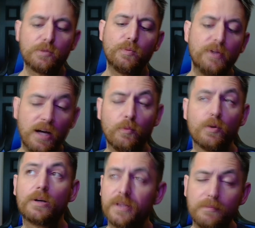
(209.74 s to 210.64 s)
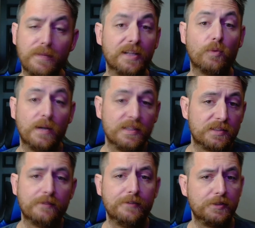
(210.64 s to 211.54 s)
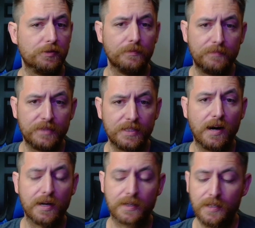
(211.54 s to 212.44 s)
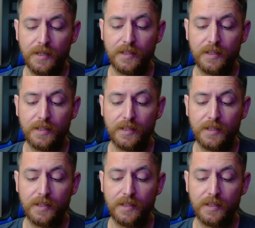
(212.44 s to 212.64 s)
will not work with the MetaQuest official dock.